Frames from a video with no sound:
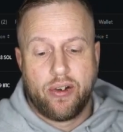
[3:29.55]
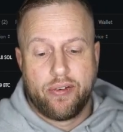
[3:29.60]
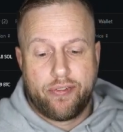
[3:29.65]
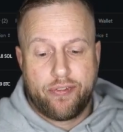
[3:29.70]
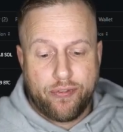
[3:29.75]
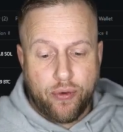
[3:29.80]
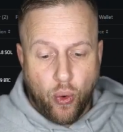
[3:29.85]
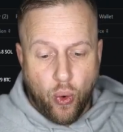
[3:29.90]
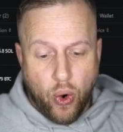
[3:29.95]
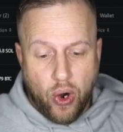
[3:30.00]

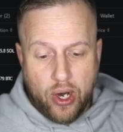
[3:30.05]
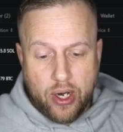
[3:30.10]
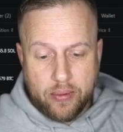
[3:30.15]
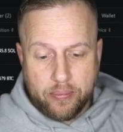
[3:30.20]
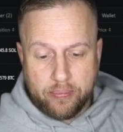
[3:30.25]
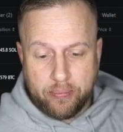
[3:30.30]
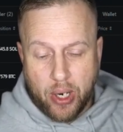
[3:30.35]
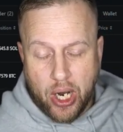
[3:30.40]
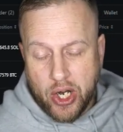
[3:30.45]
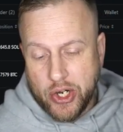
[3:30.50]
for
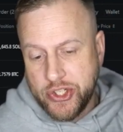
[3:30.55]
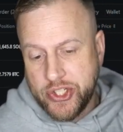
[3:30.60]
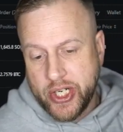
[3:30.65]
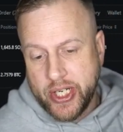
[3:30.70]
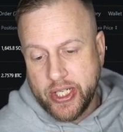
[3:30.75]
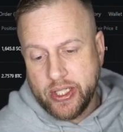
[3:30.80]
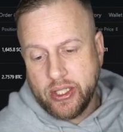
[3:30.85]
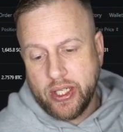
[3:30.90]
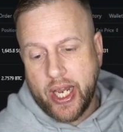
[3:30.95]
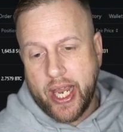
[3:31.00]

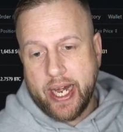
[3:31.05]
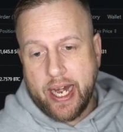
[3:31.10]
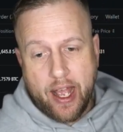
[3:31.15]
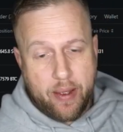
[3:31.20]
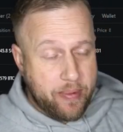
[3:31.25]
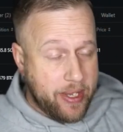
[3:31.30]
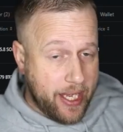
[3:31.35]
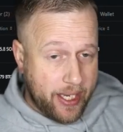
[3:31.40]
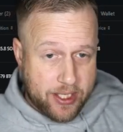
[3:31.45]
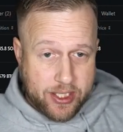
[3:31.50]
margin, and
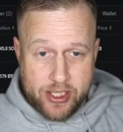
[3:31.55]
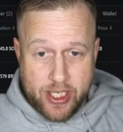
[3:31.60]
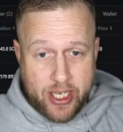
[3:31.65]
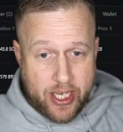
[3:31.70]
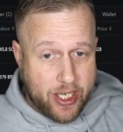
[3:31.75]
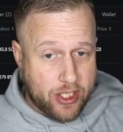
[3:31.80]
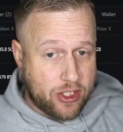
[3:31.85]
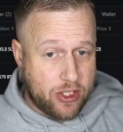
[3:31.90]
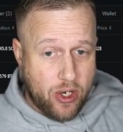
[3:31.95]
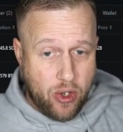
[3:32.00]
MEXC
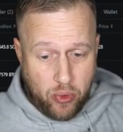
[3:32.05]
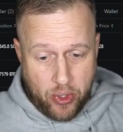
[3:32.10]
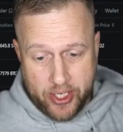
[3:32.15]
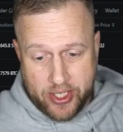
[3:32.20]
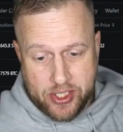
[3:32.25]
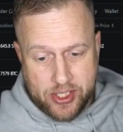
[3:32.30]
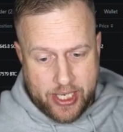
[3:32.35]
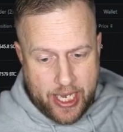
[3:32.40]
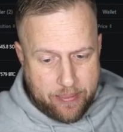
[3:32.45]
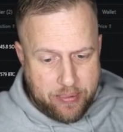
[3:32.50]
is no
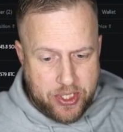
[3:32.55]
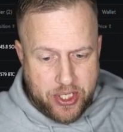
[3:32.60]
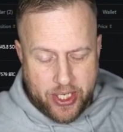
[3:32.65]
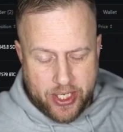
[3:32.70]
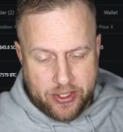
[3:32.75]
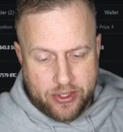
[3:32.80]
exception.